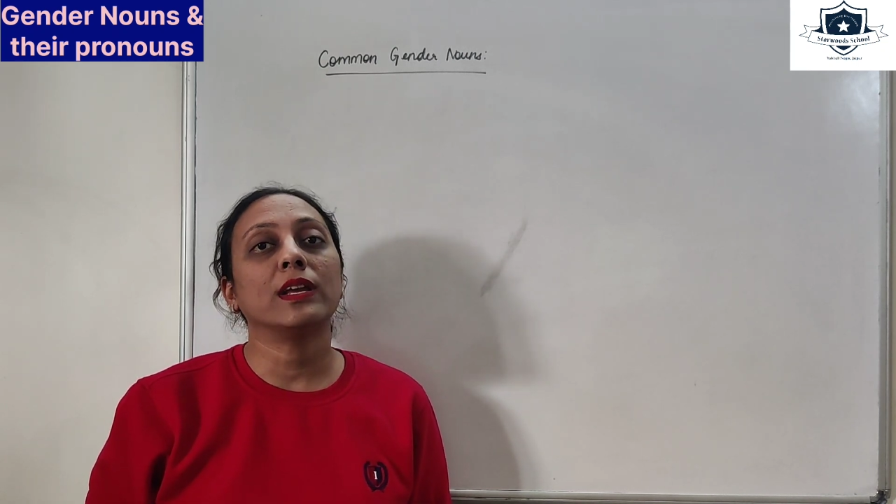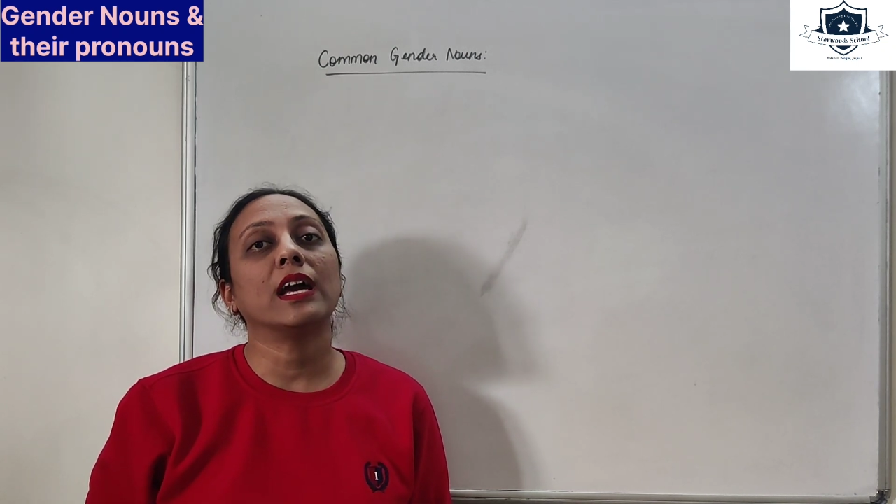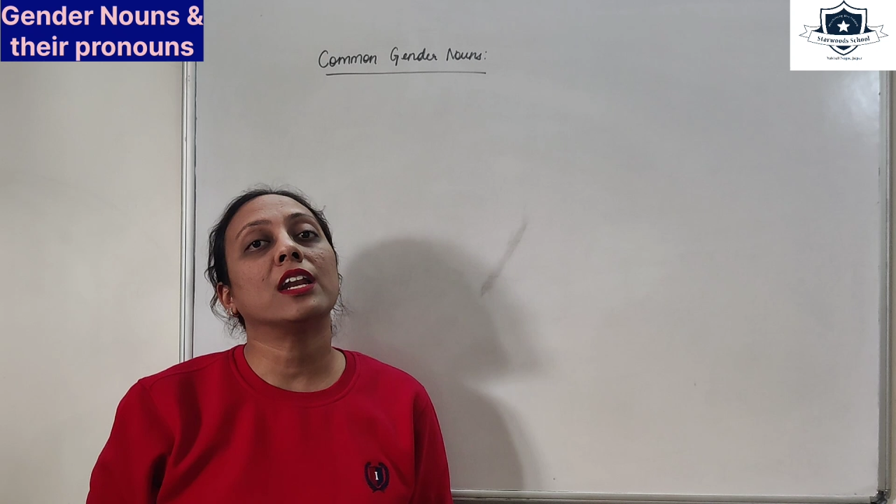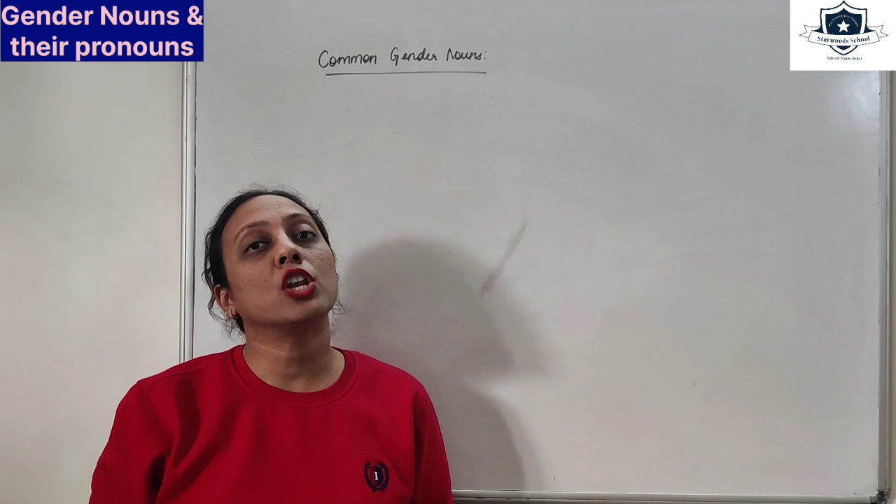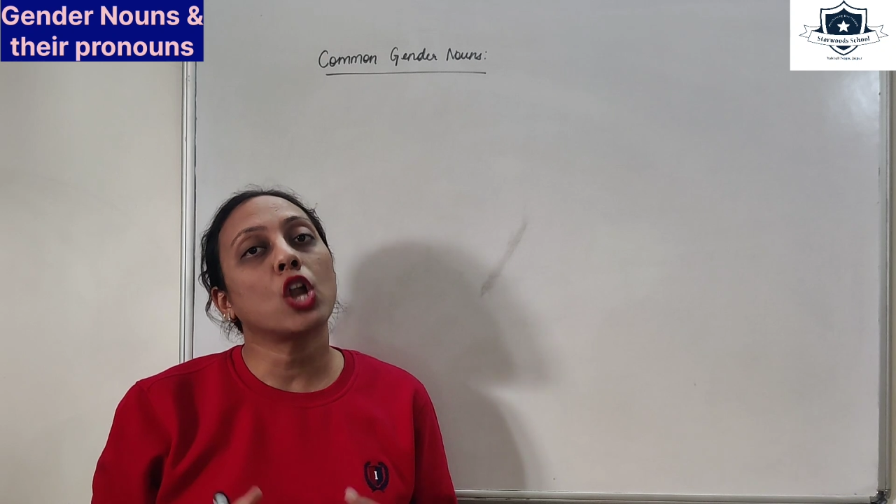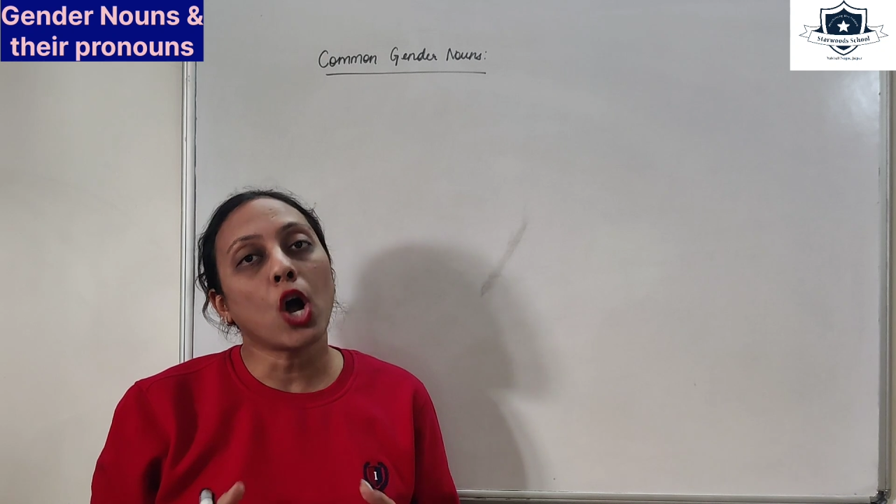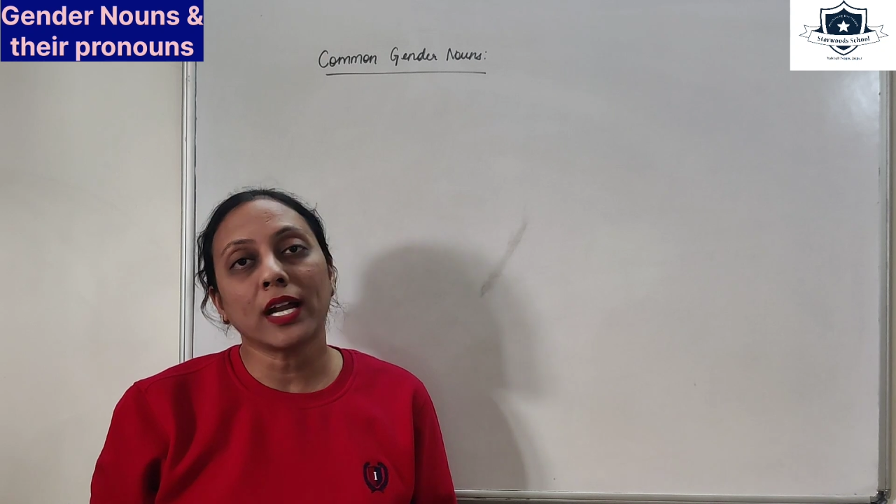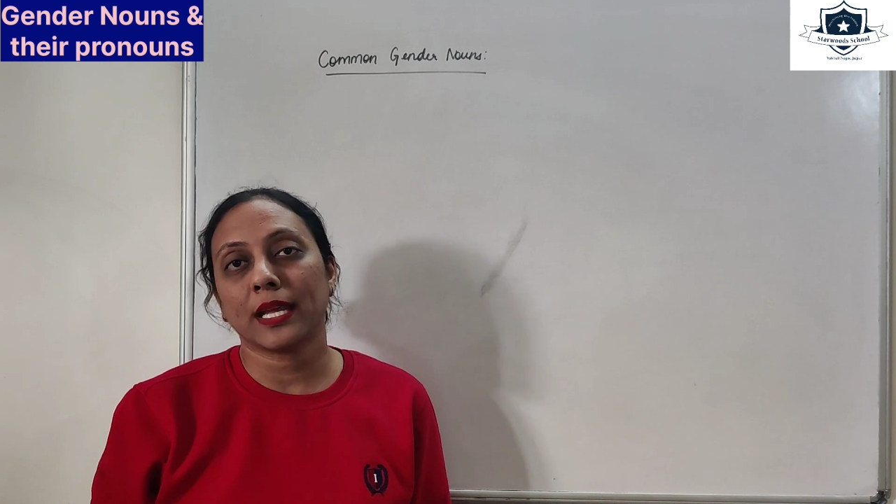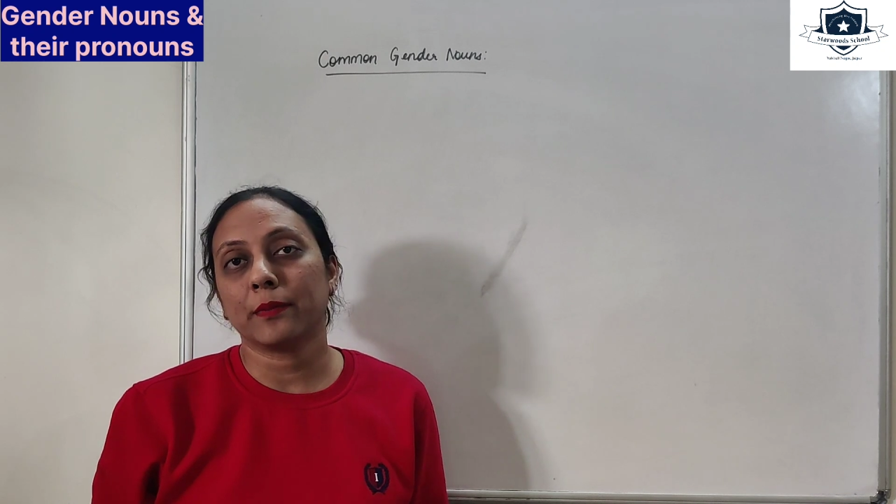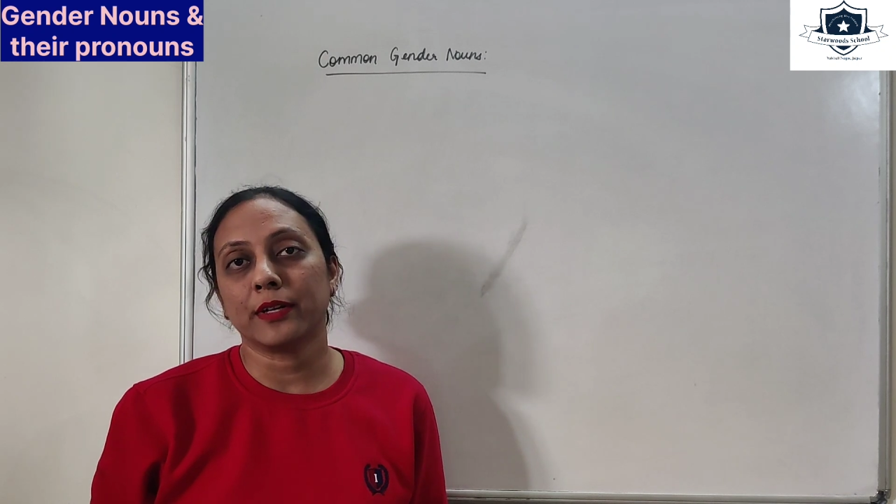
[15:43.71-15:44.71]
we are
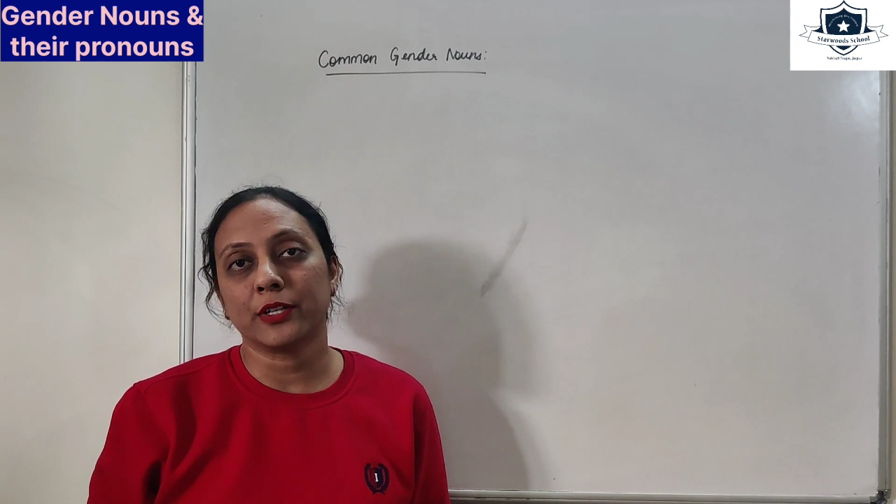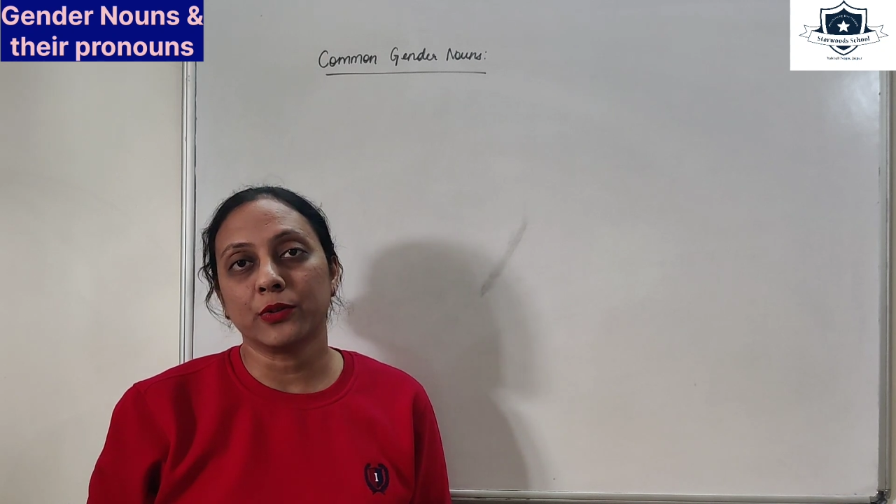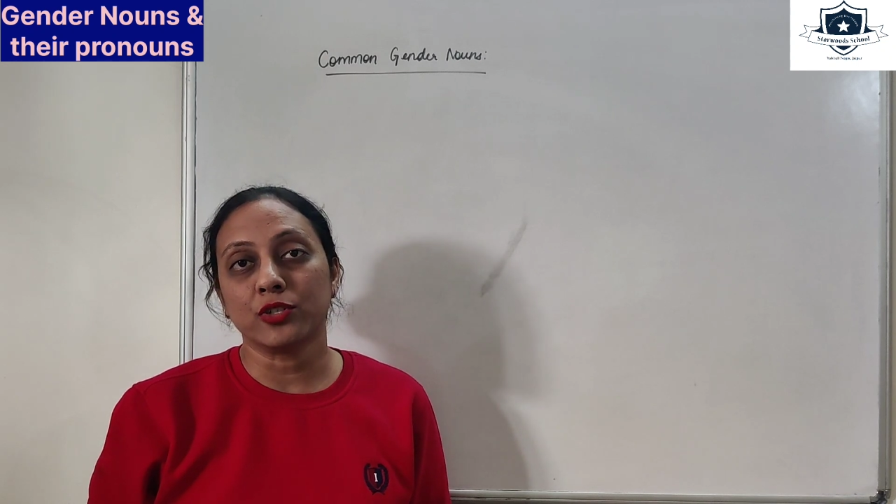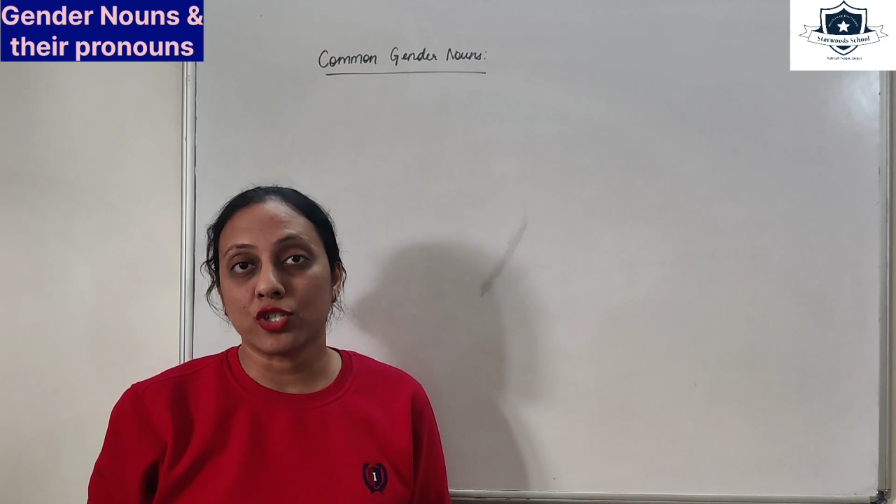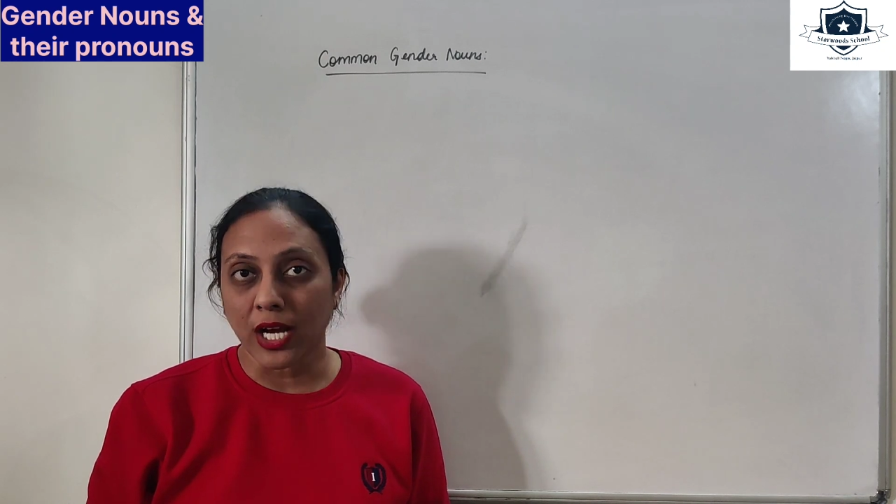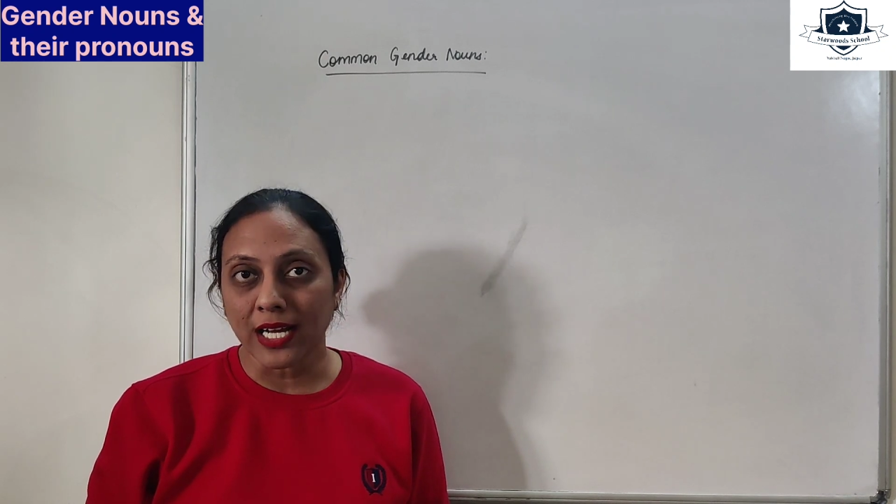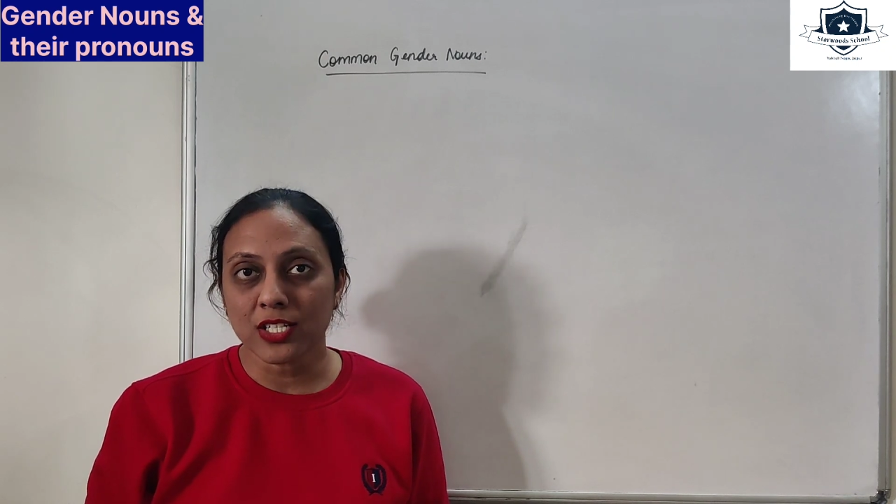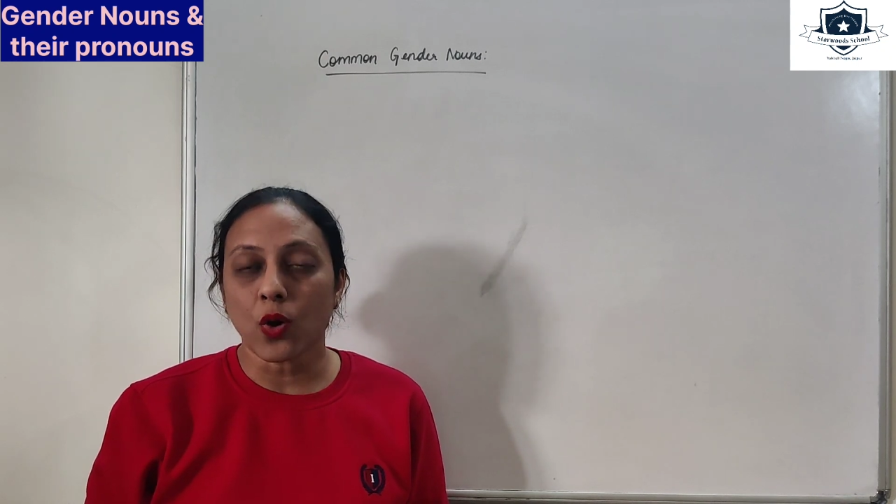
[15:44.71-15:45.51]
not able to judge